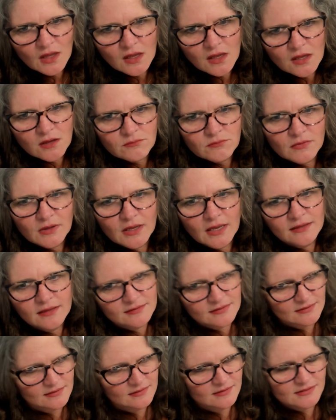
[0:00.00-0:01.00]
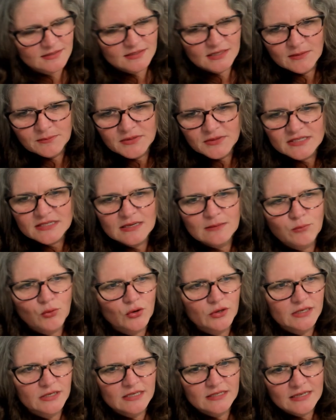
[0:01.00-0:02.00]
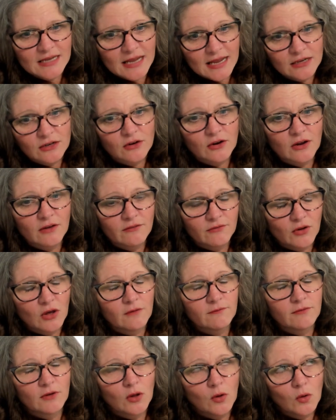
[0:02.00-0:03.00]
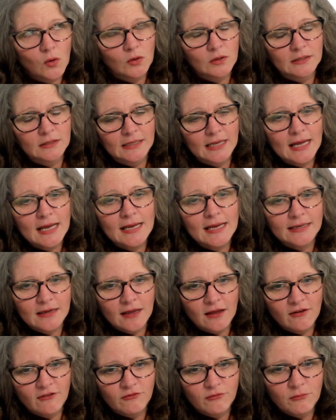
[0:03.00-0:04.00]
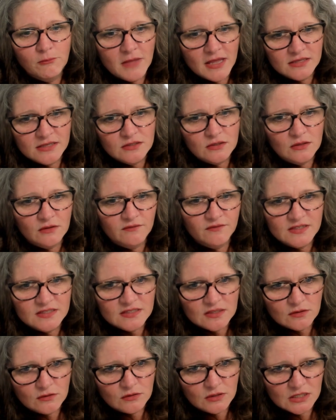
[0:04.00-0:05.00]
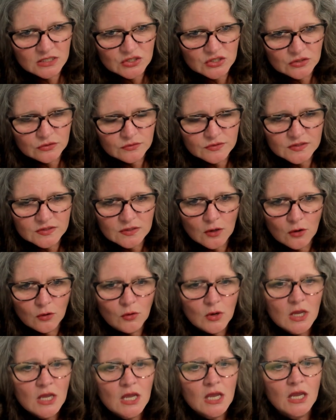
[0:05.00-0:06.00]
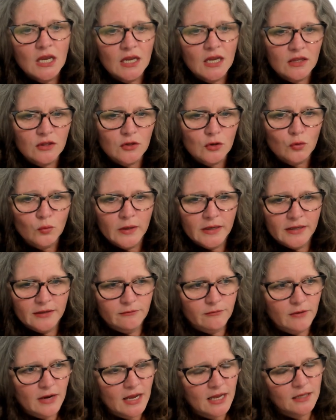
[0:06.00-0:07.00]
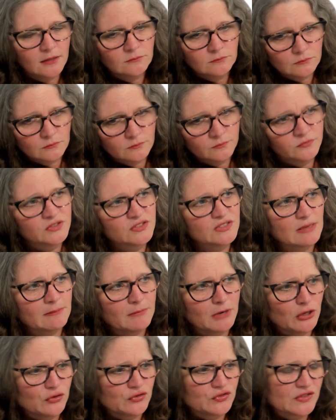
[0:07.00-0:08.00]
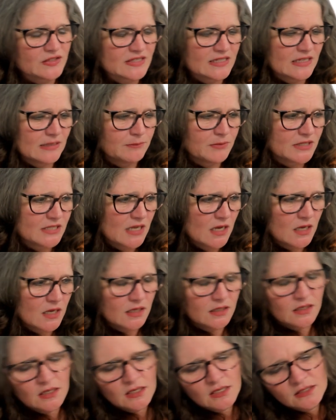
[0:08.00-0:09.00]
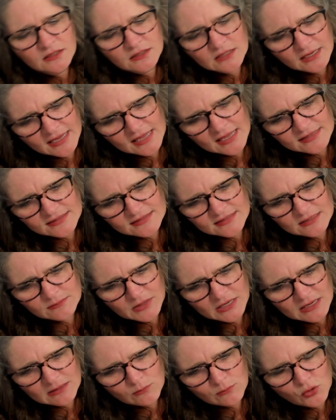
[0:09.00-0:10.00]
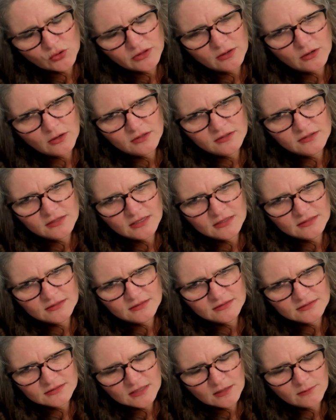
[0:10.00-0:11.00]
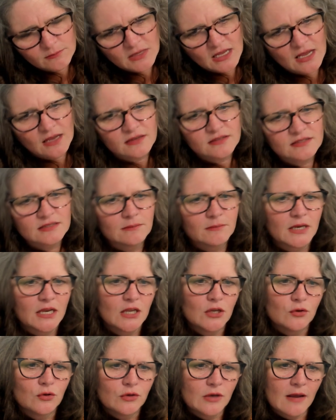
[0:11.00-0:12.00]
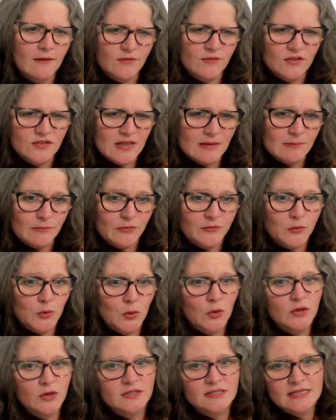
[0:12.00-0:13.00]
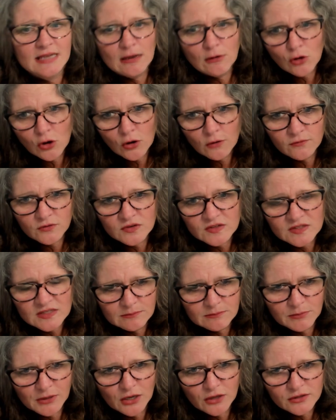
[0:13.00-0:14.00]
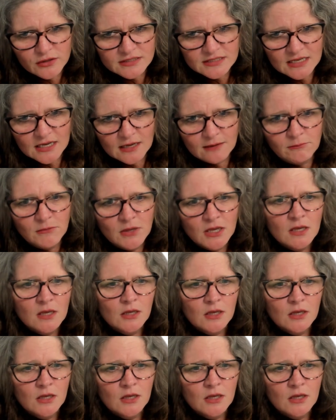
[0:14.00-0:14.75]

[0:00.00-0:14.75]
And sleep is an important indicator of a whole lot of mental and physical issues. So either one, right? Somebody who used to sleep a ton that can't sleep anymore, they're an insomniac. Somebody who never slept before is now oversleeping all the time.